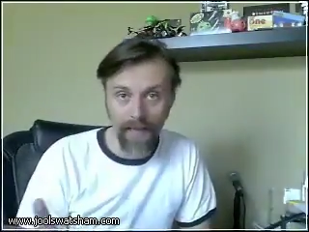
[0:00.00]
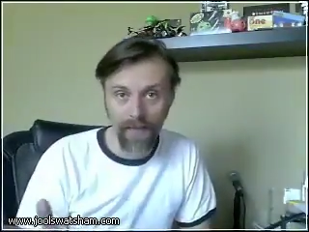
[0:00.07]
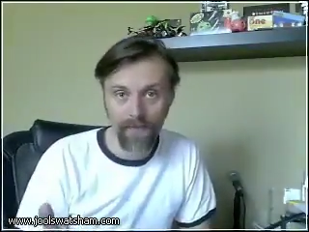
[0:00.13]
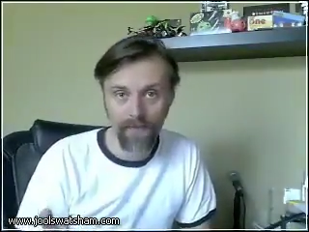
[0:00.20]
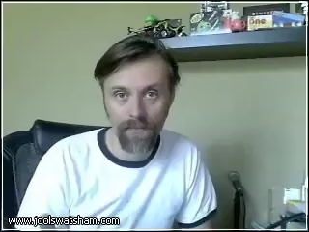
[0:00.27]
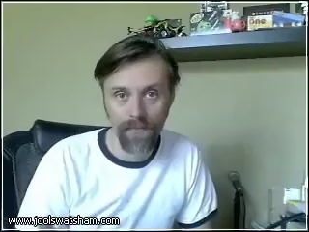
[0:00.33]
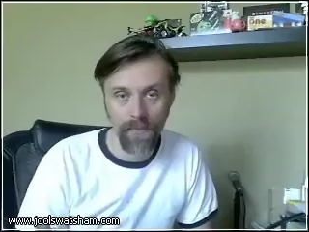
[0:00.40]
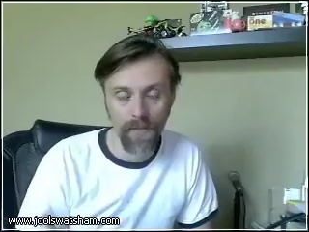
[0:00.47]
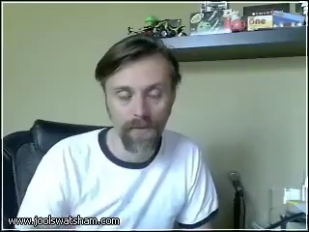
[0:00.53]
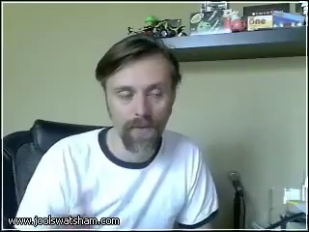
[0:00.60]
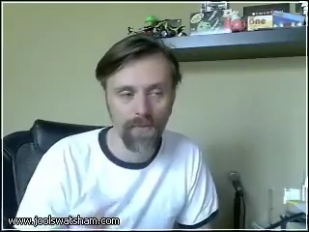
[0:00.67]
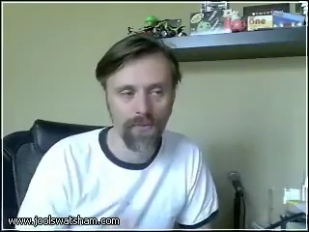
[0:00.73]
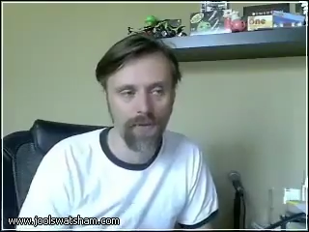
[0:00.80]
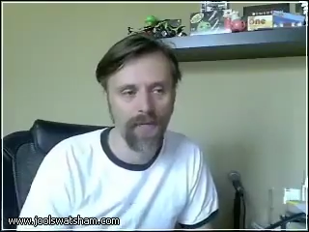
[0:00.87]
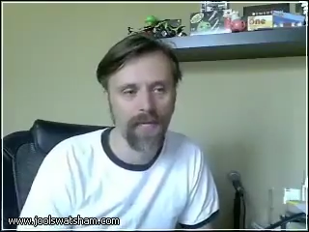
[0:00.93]
it on the
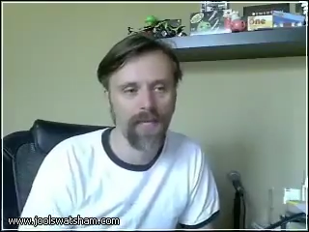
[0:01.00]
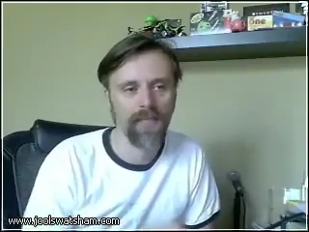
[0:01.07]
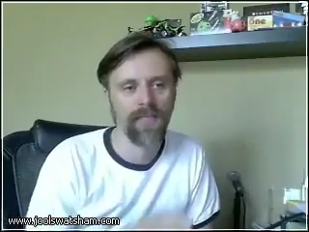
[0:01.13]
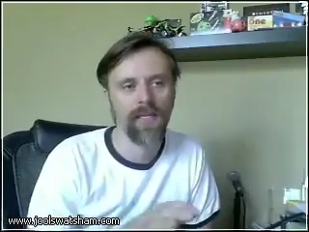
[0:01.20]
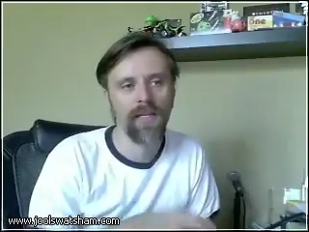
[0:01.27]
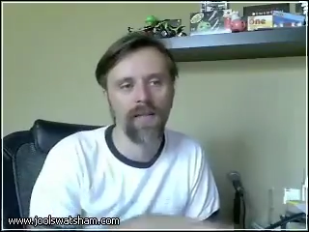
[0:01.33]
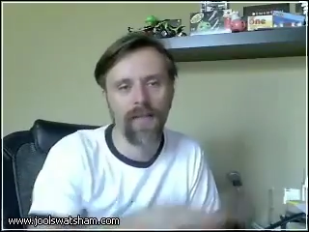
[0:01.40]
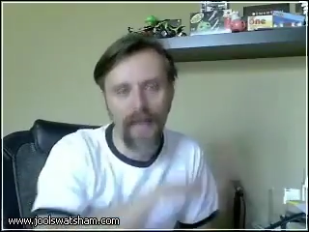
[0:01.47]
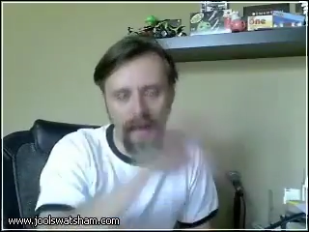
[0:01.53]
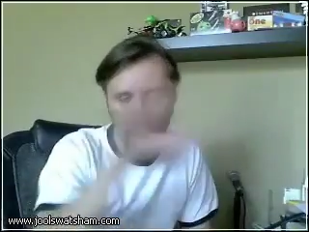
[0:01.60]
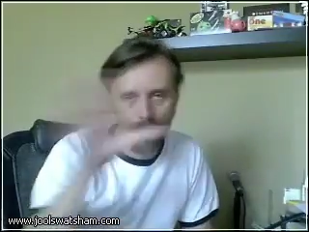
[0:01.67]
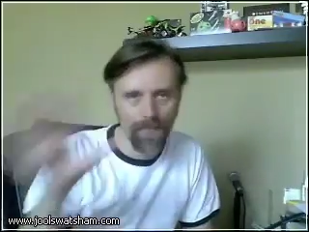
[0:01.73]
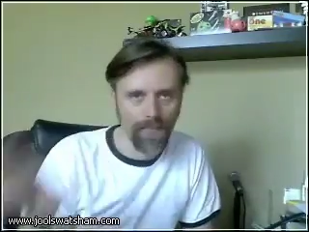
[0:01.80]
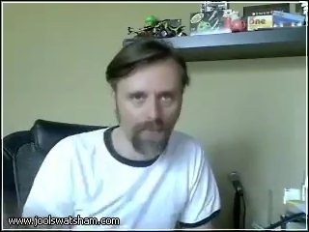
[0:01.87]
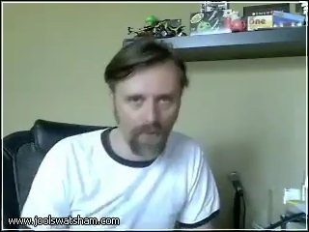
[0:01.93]
3DS,
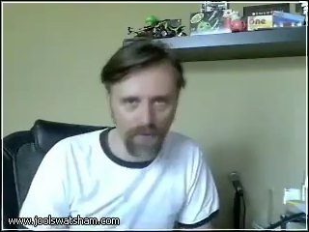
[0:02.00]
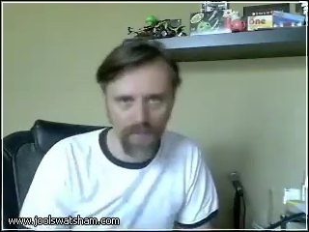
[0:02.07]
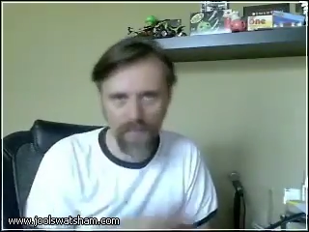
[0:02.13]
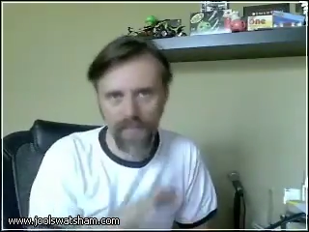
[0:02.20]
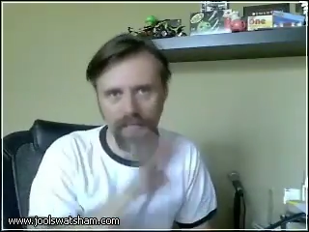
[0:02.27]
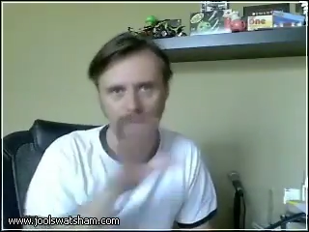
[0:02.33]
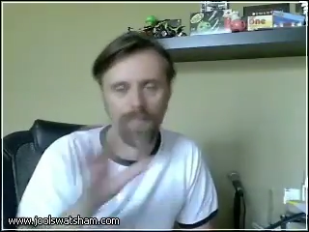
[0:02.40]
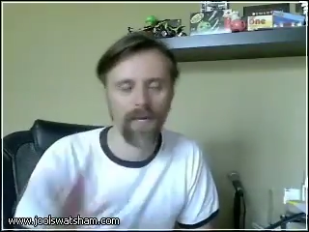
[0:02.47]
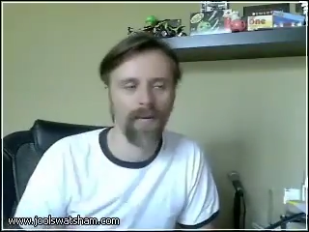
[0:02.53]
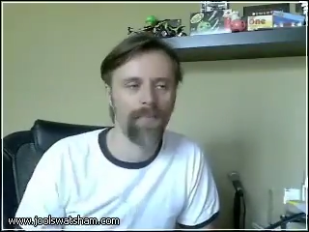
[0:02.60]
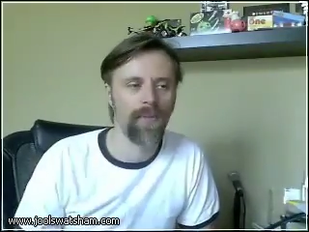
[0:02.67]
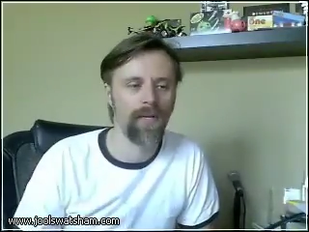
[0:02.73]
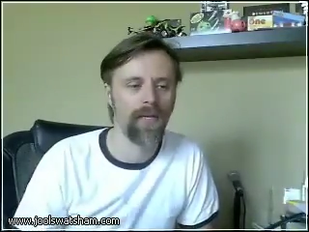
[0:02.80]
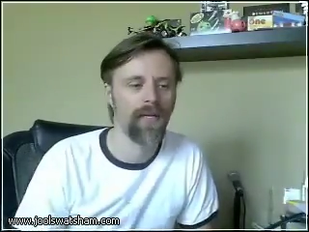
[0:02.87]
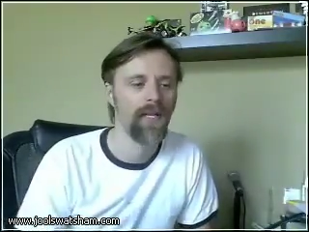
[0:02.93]
that process, that
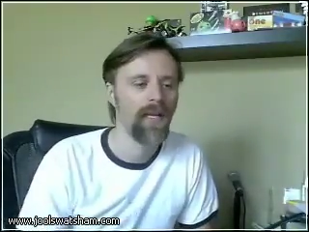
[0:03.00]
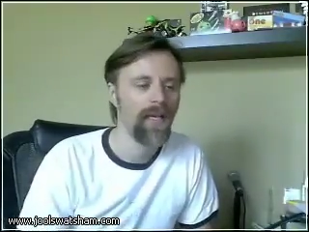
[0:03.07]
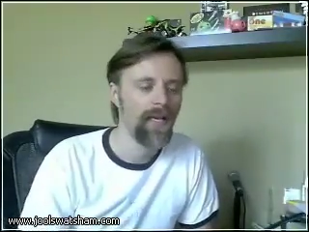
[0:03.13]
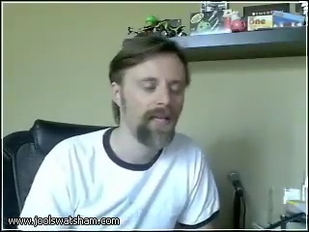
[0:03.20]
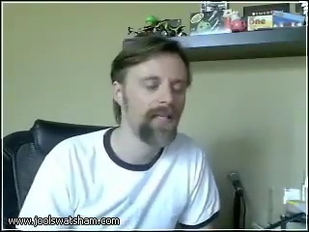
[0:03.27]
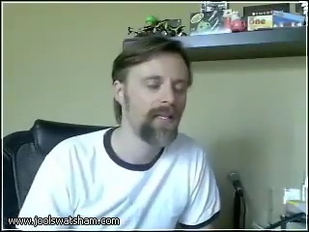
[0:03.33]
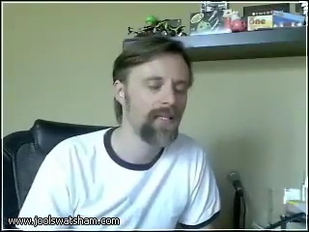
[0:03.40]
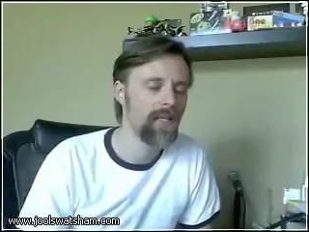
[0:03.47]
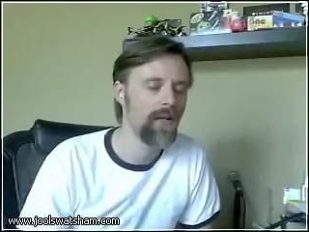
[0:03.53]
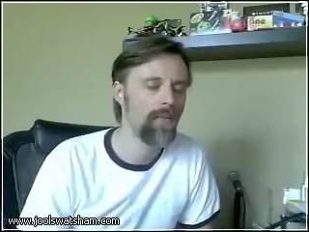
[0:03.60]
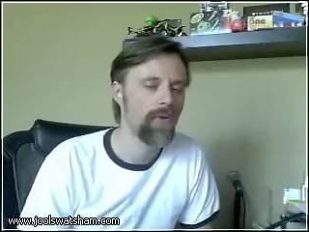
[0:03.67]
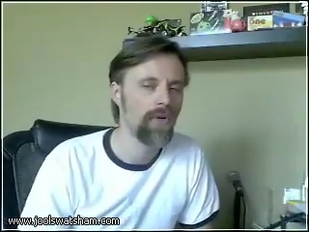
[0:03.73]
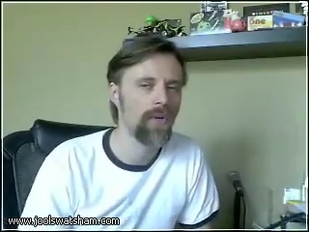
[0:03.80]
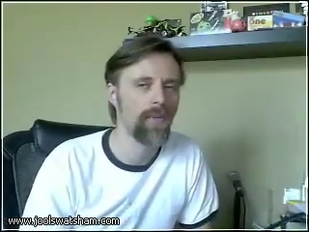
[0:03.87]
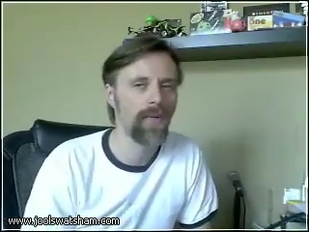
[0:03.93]
pipeline, it is a lot
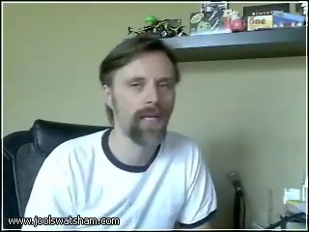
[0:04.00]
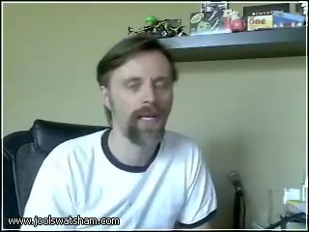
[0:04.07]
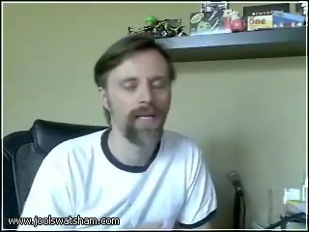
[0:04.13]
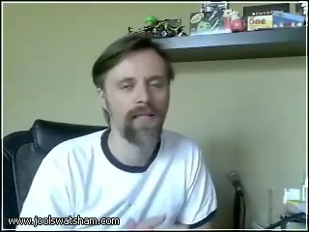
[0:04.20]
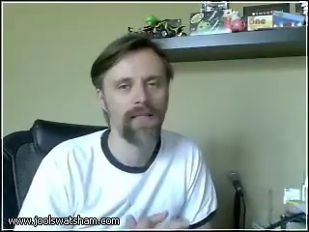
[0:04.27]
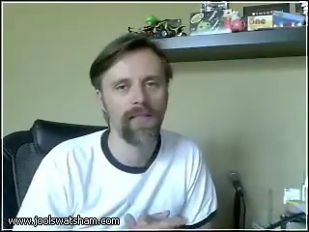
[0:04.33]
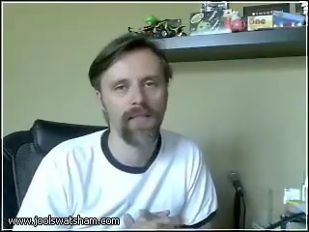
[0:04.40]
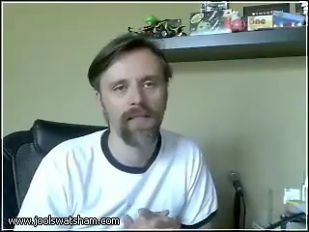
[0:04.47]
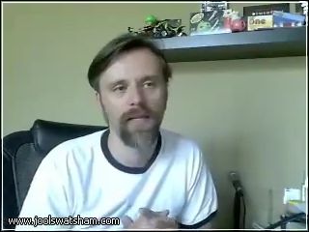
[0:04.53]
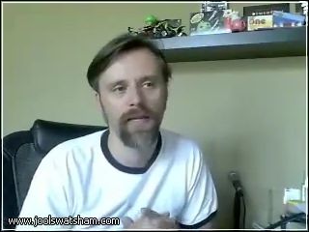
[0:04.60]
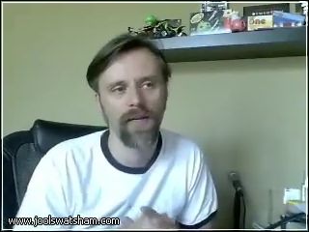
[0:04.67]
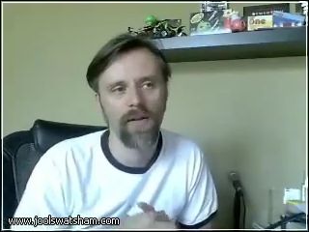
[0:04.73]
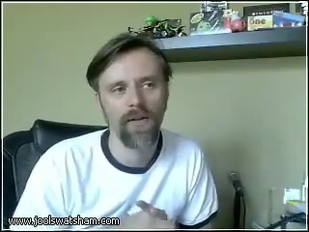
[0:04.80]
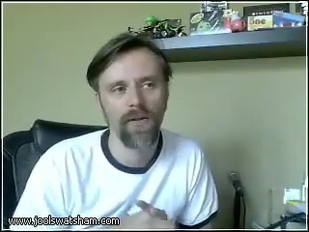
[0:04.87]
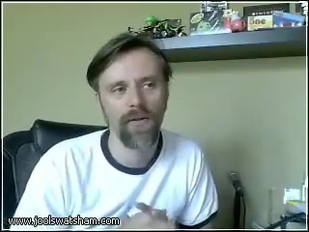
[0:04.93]
more complicated and a
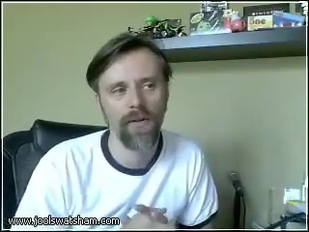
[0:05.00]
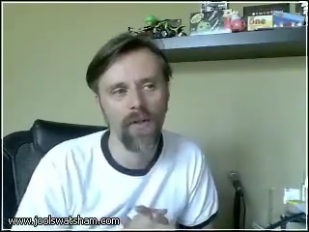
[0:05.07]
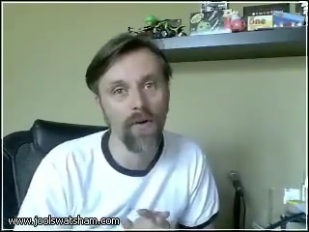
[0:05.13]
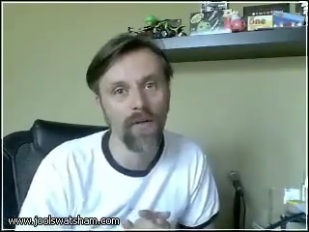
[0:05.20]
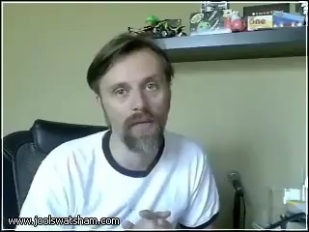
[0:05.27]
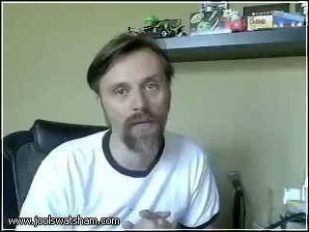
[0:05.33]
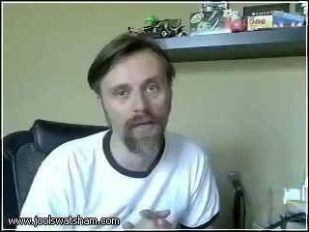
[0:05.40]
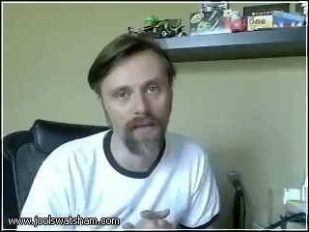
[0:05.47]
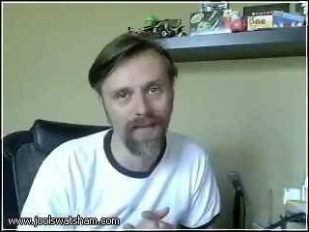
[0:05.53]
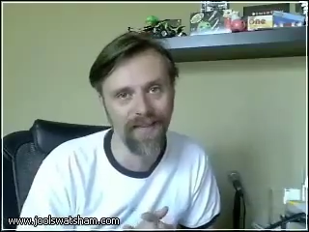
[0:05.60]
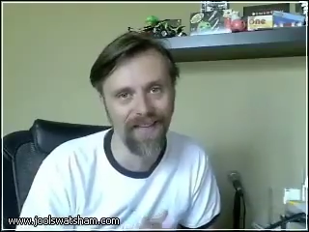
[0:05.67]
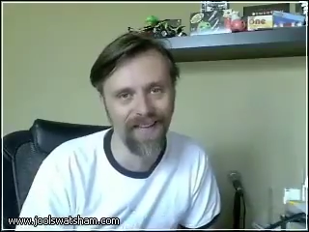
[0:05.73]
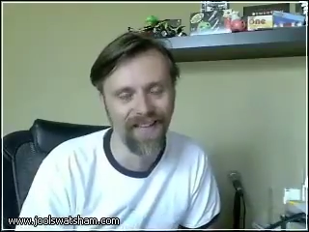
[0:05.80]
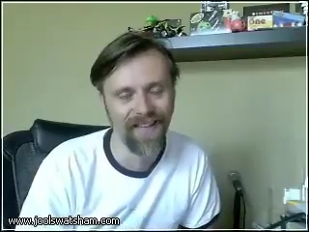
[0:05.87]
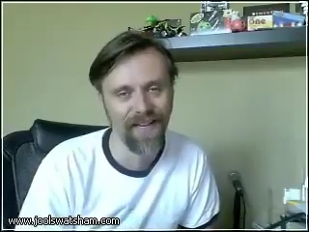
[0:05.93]
lot longer
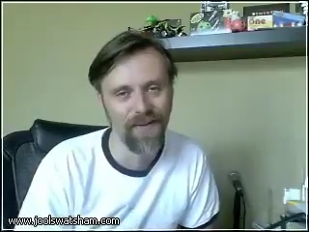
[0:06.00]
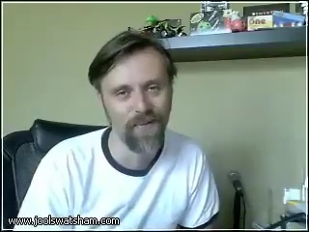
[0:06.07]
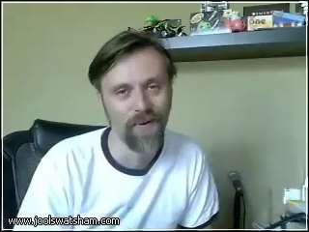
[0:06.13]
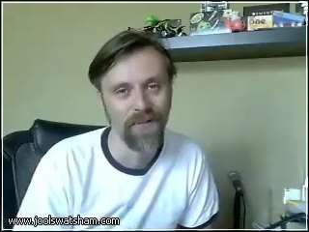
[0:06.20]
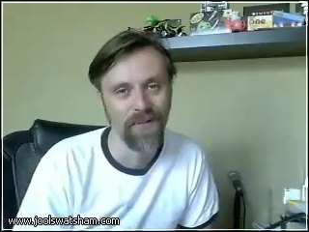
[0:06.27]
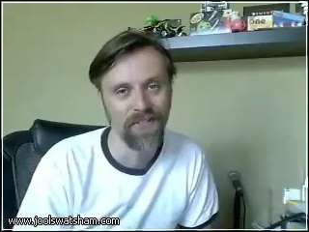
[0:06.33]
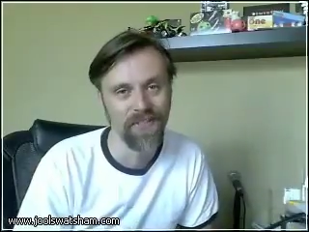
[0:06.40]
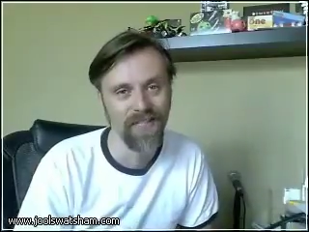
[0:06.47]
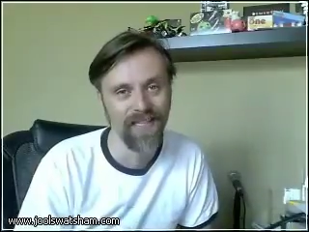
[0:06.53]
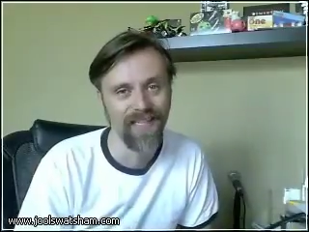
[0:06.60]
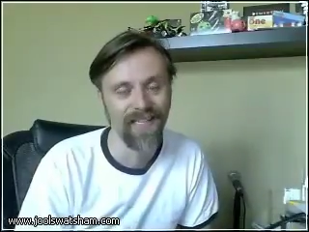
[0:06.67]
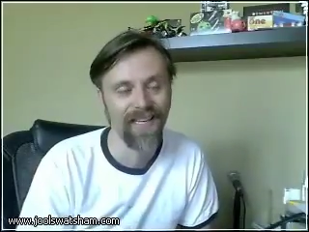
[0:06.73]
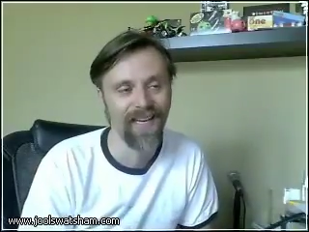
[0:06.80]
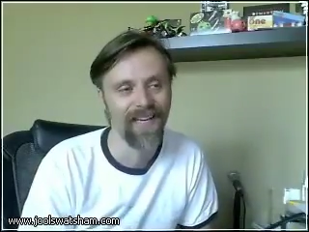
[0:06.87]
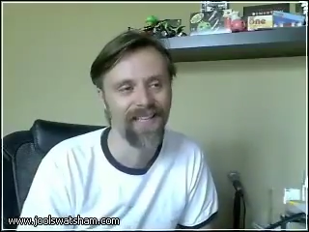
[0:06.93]
than it was on the
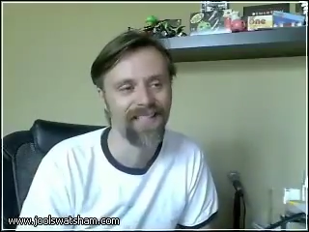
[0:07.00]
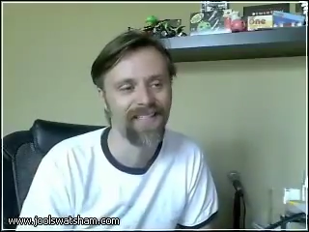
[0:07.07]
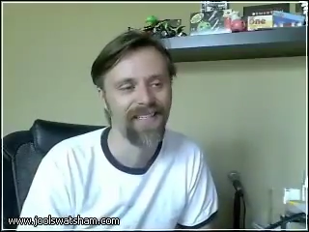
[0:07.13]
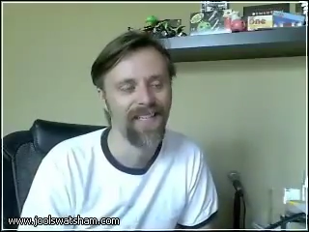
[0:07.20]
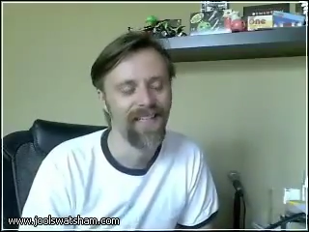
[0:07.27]
DS.